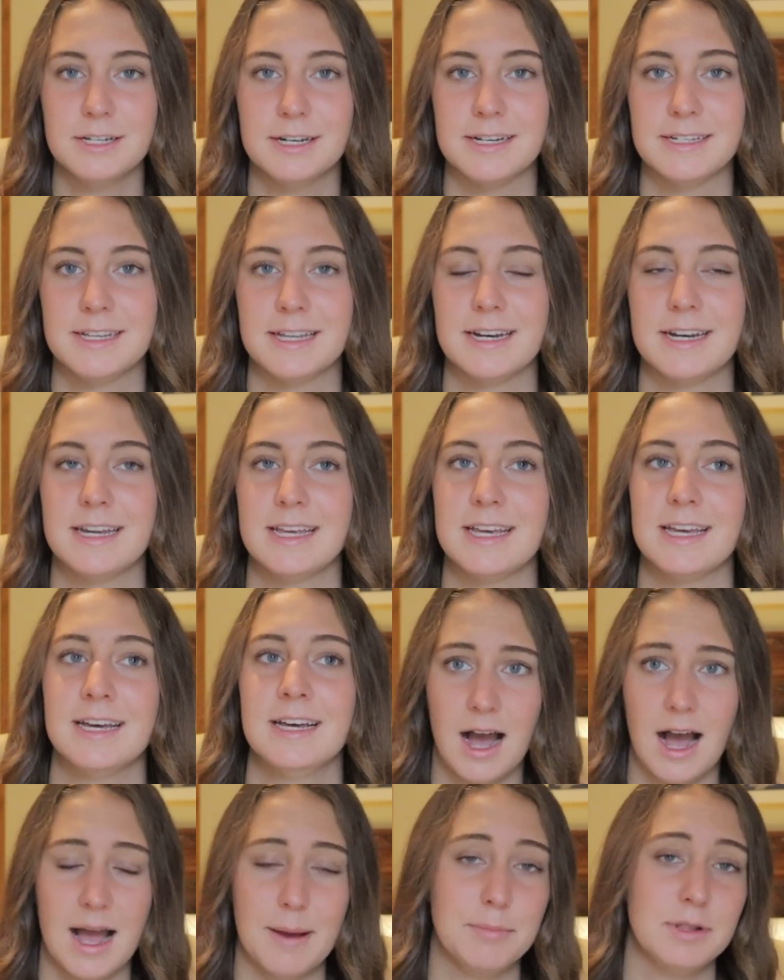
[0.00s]
Your identity,
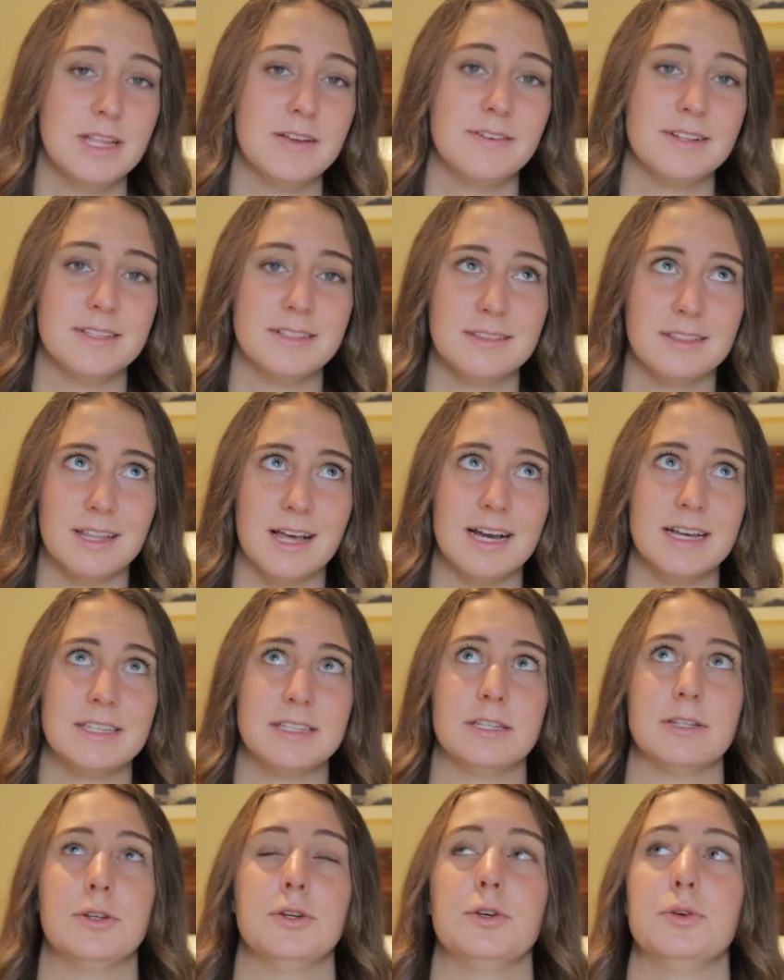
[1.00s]
I believe, it lies
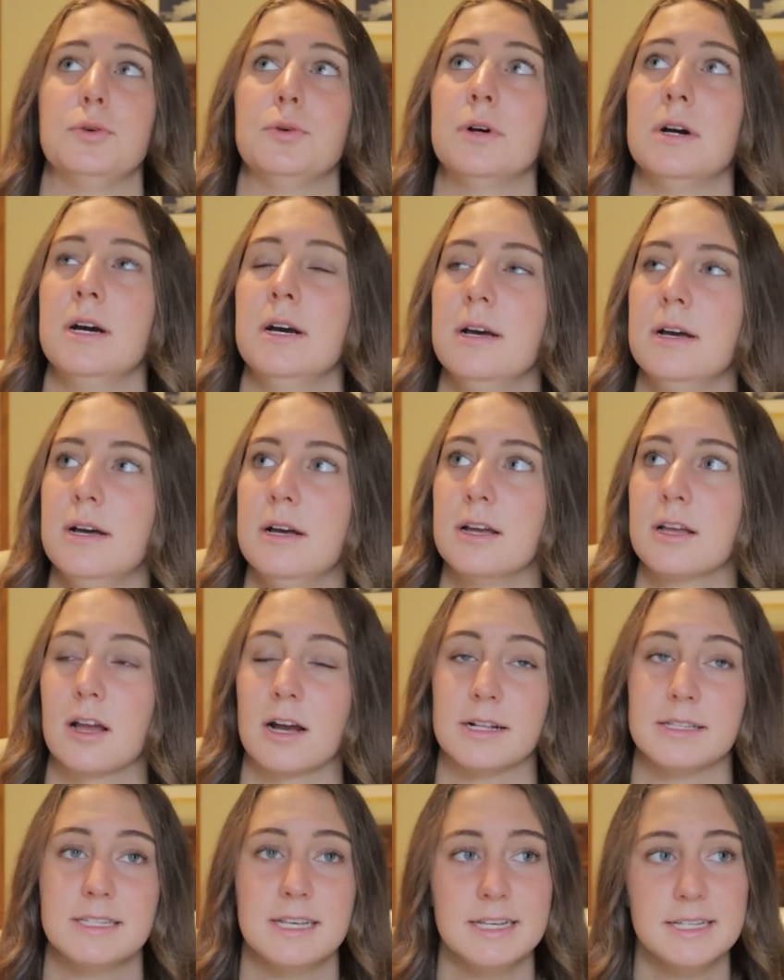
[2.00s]
in who
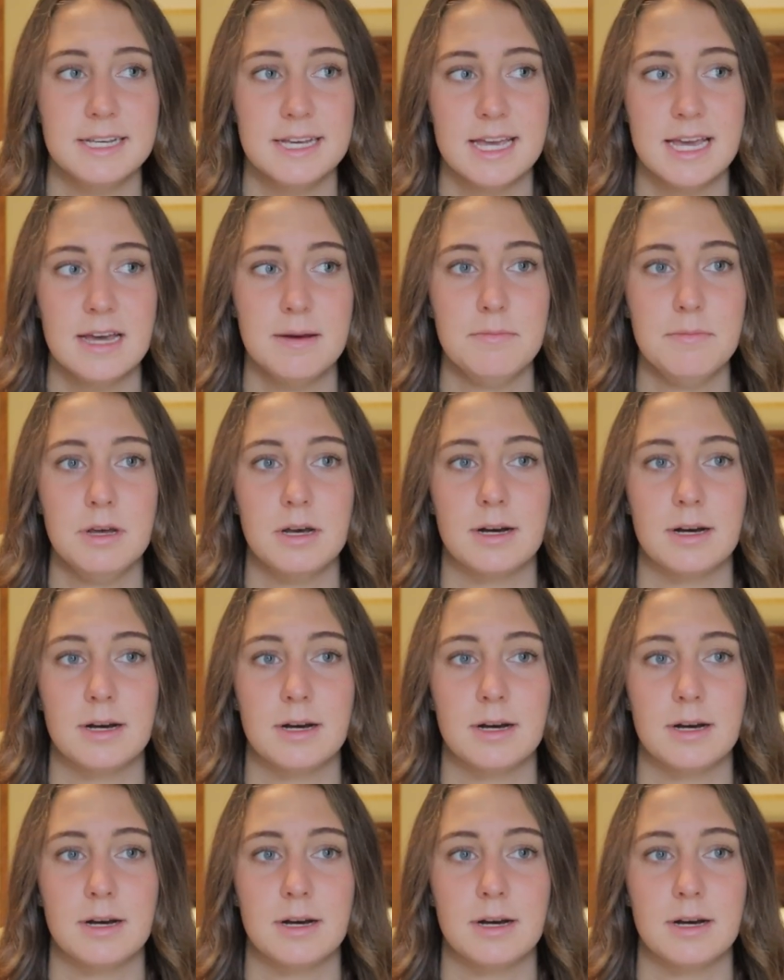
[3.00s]
God says I am,